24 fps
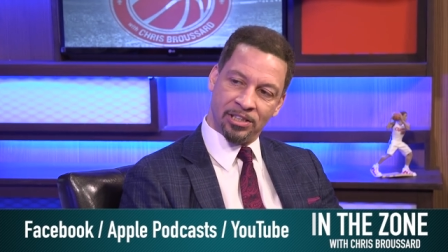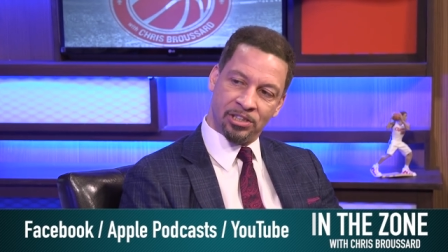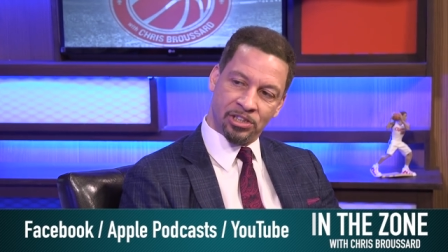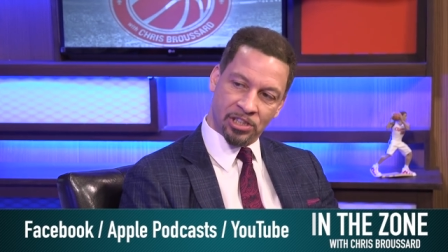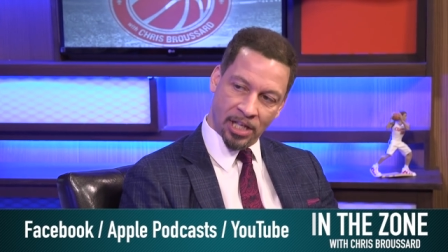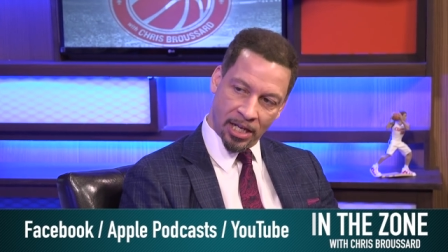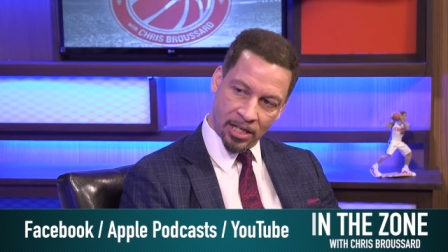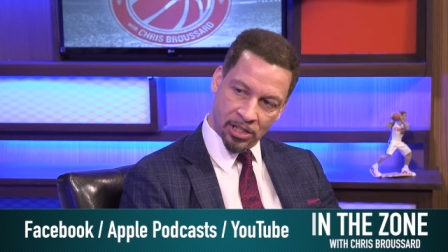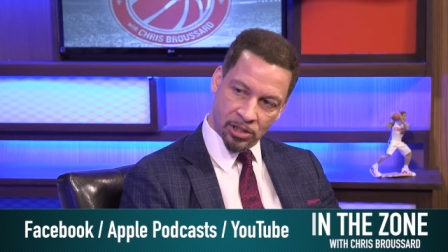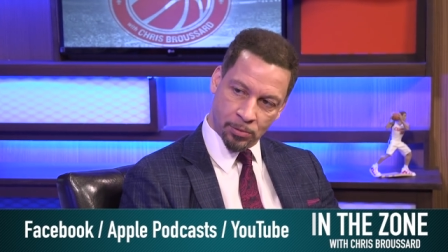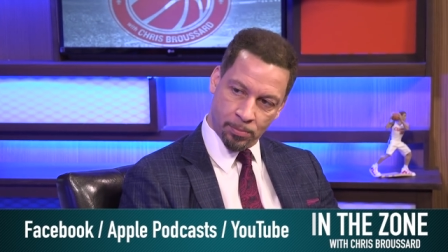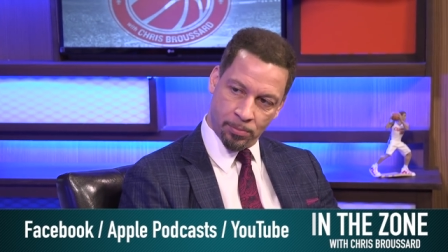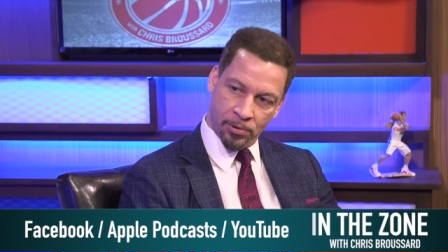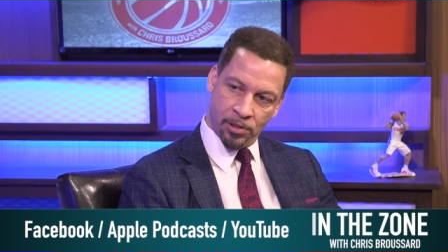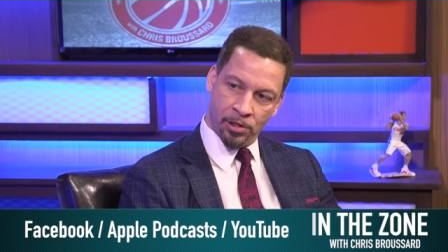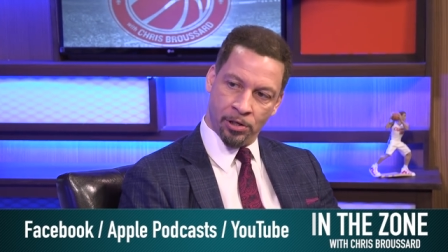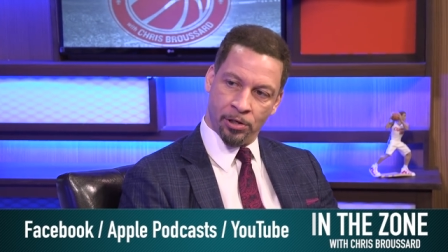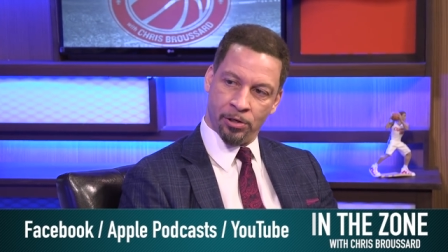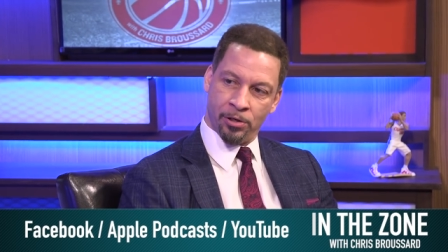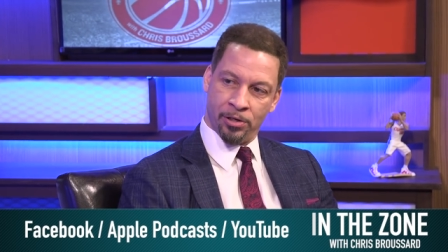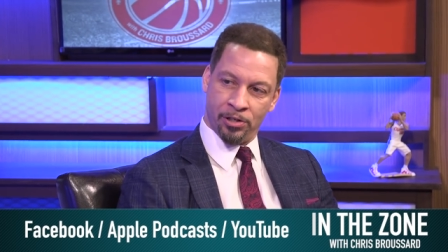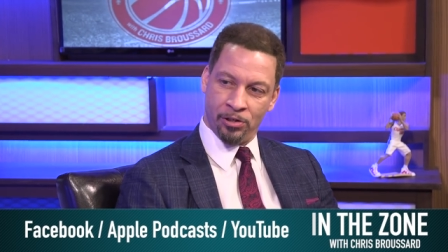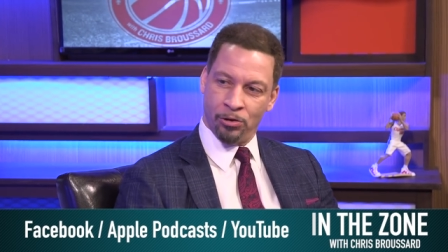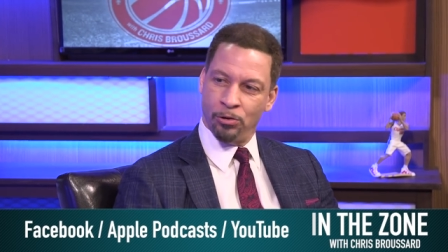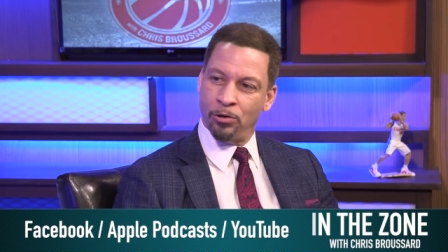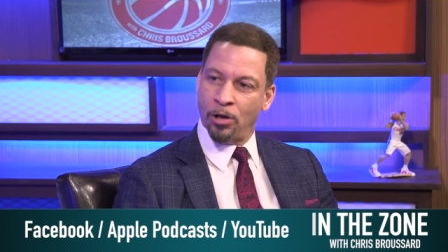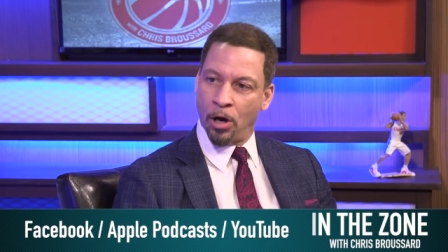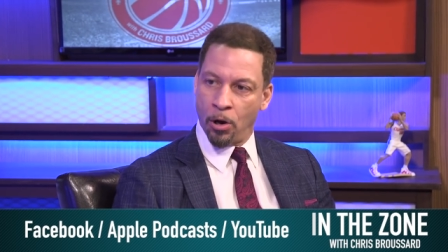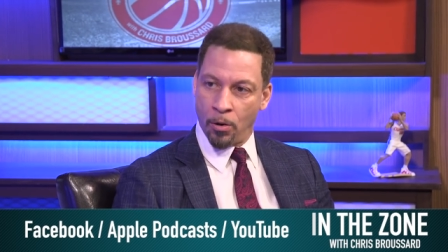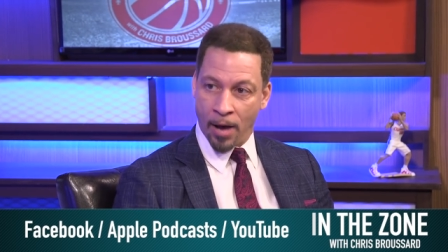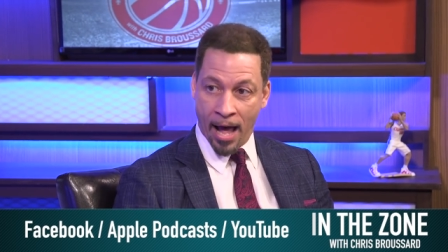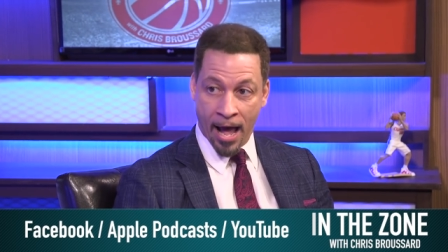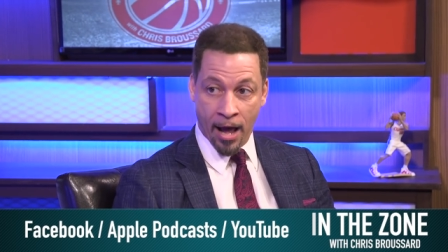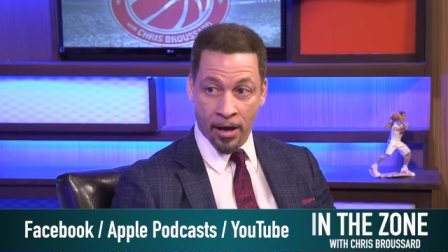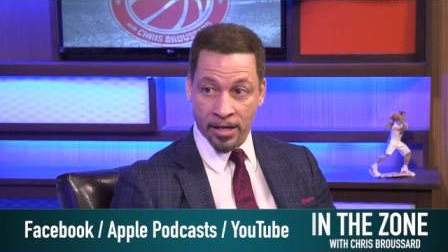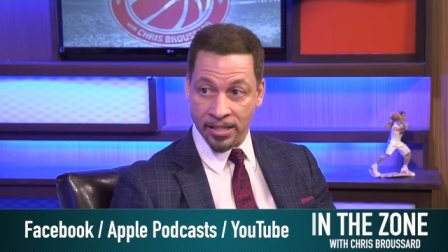Shakespeare and you
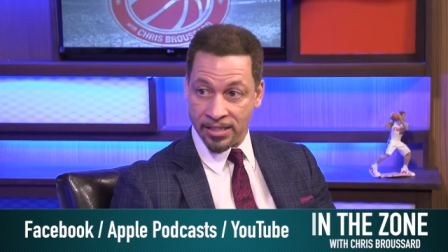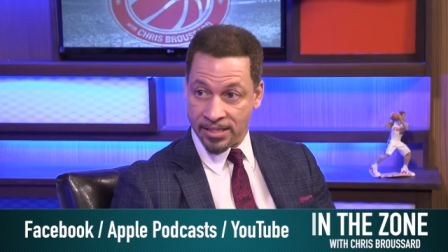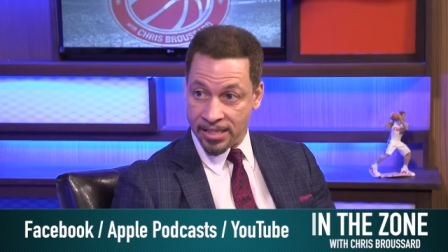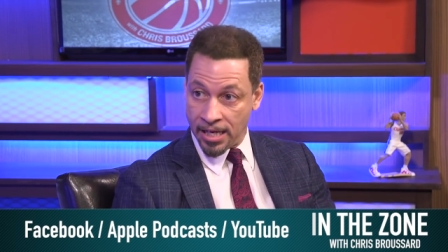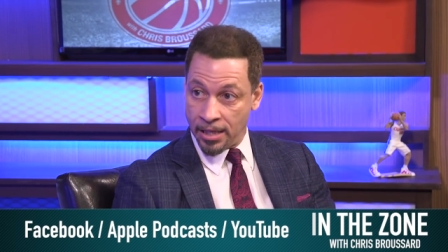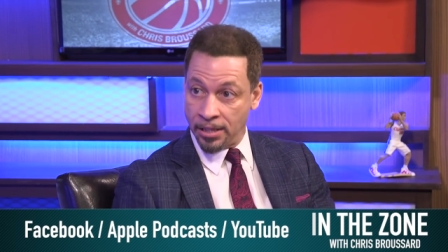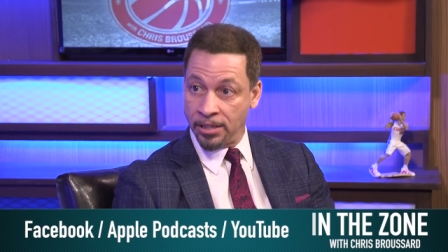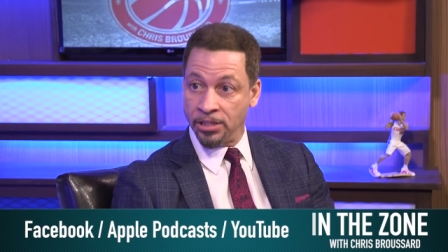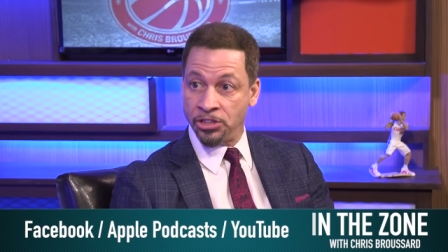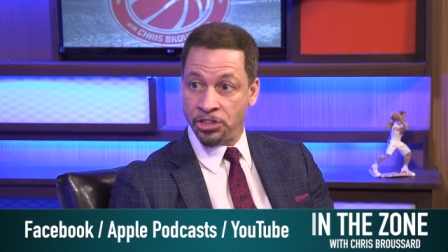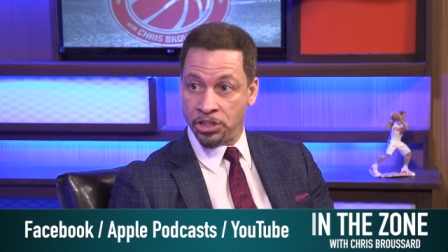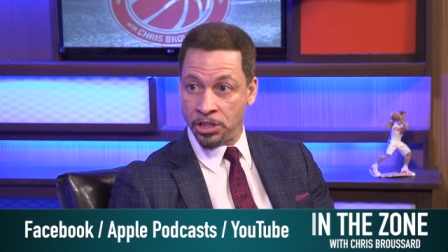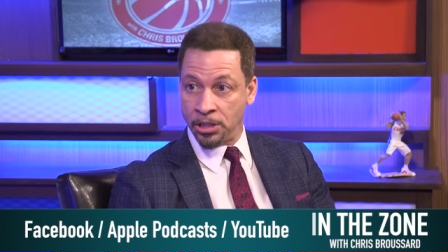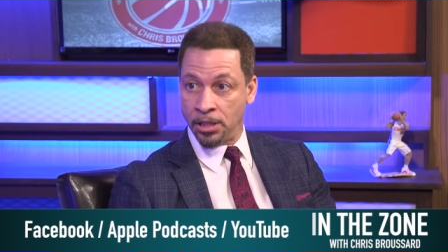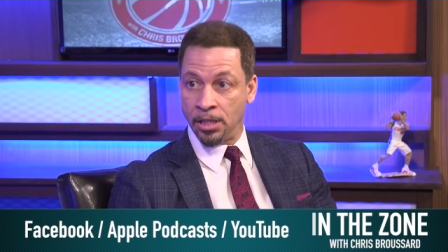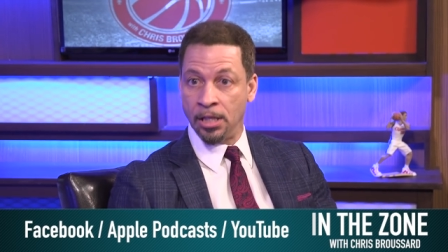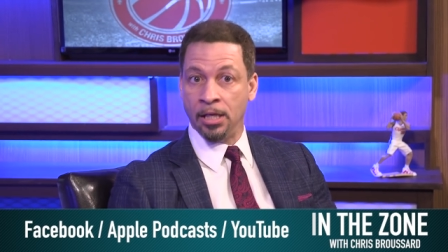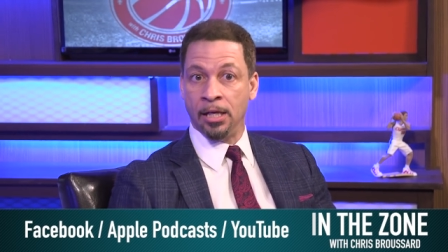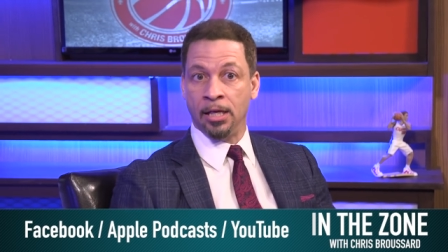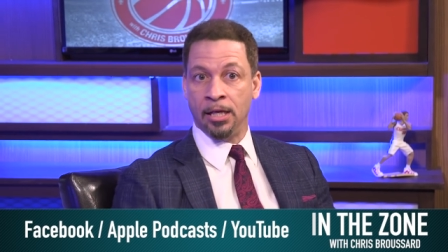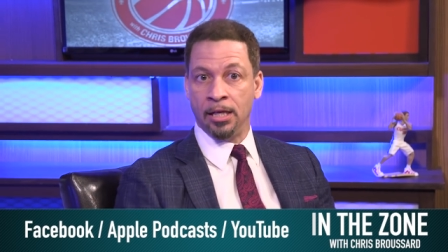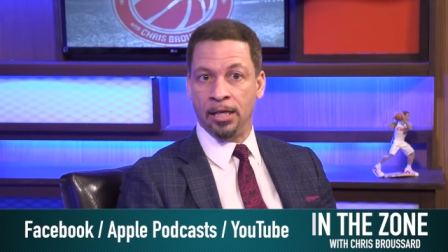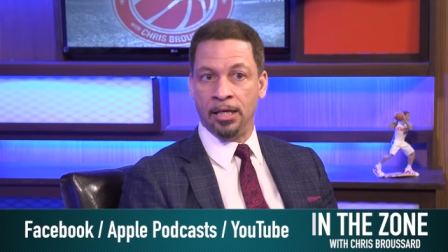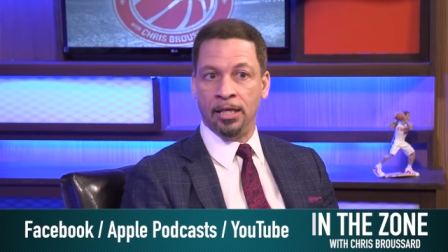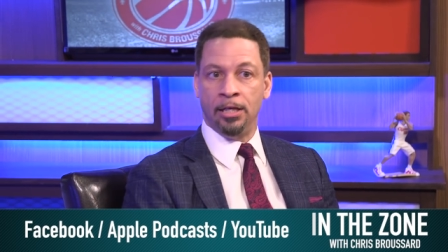know how yeah, intelligent right.